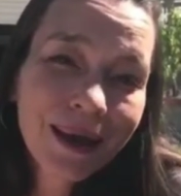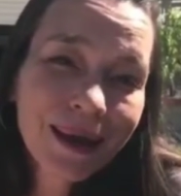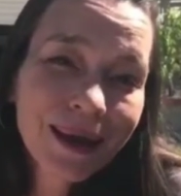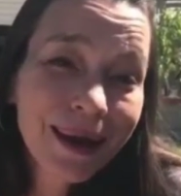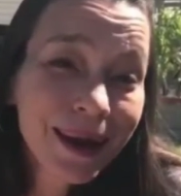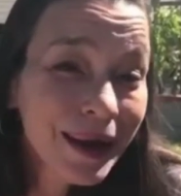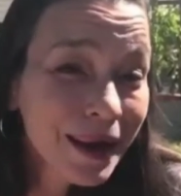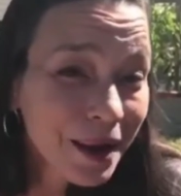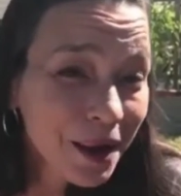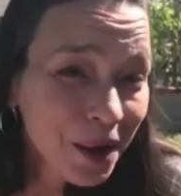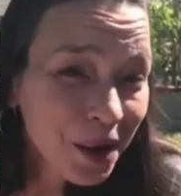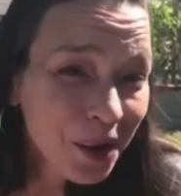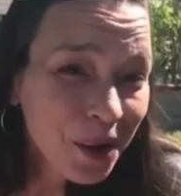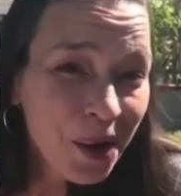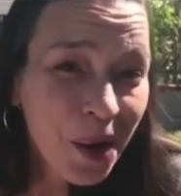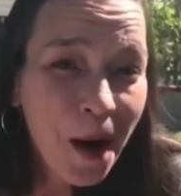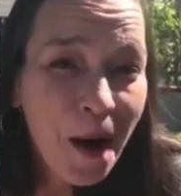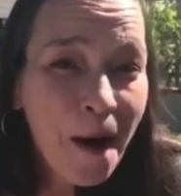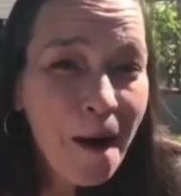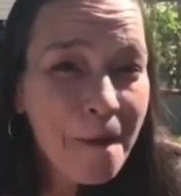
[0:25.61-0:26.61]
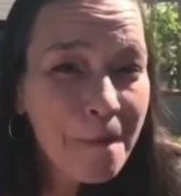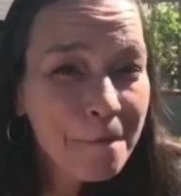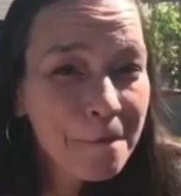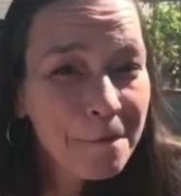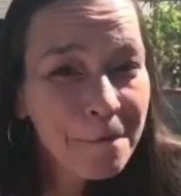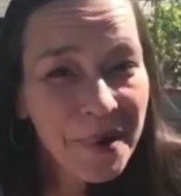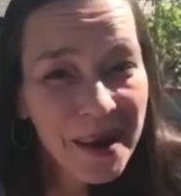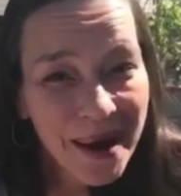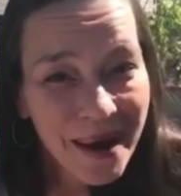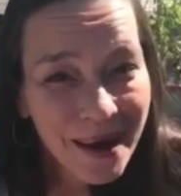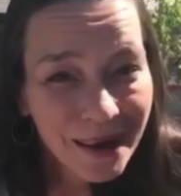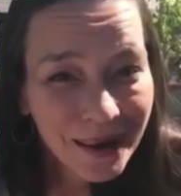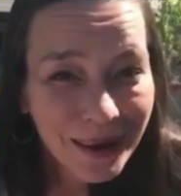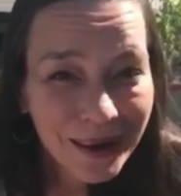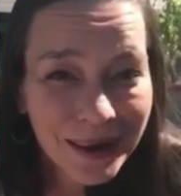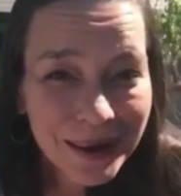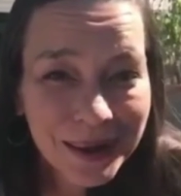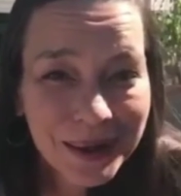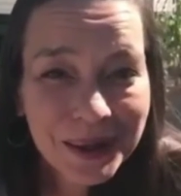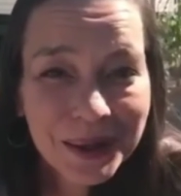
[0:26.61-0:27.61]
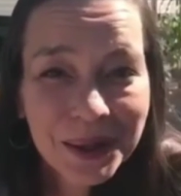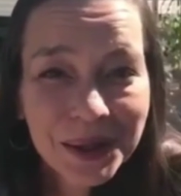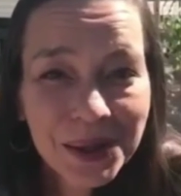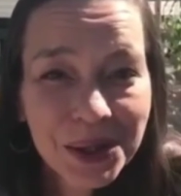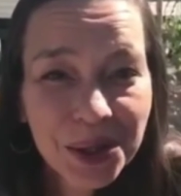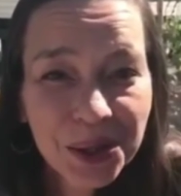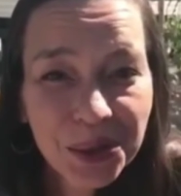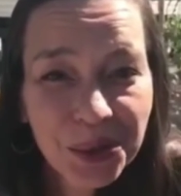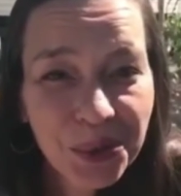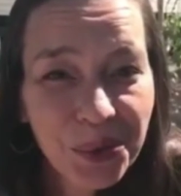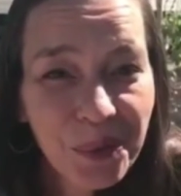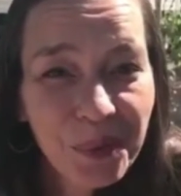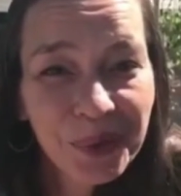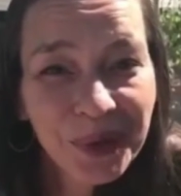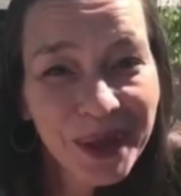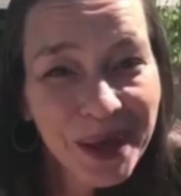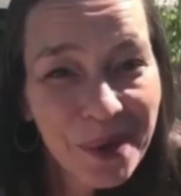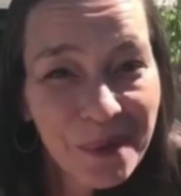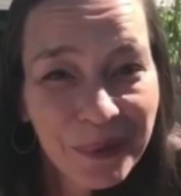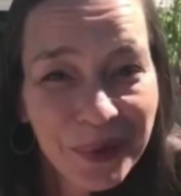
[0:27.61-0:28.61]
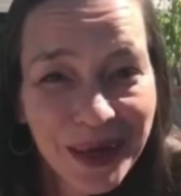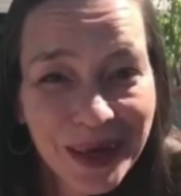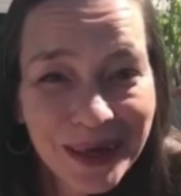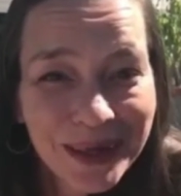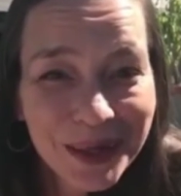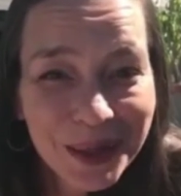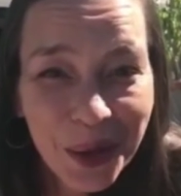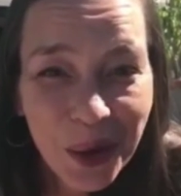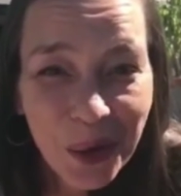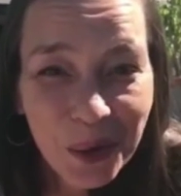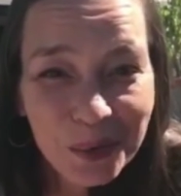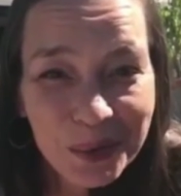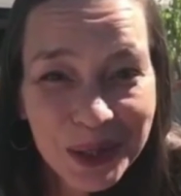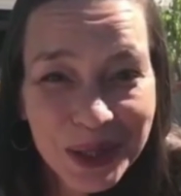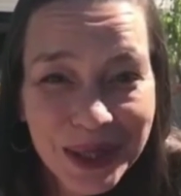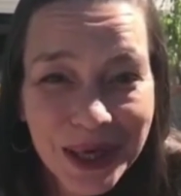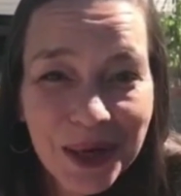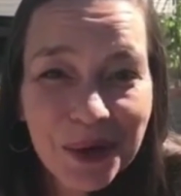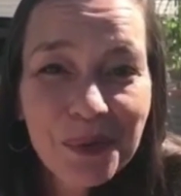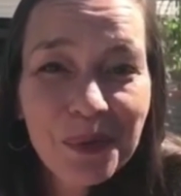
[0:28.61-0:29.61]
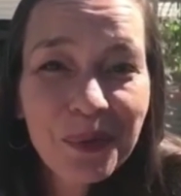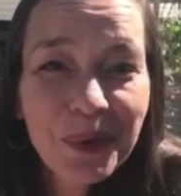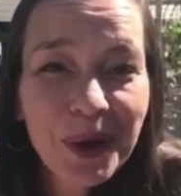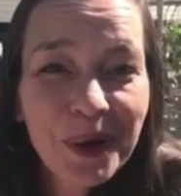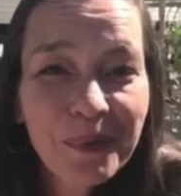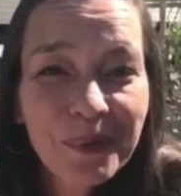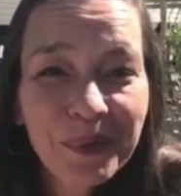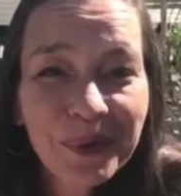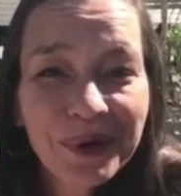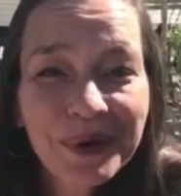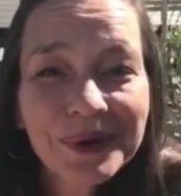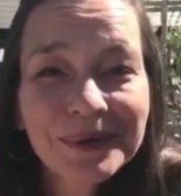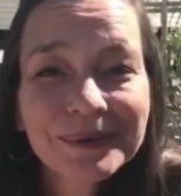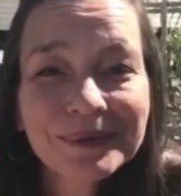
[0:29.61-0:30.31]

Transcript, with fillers: Now, back to plant-based homestead prepper.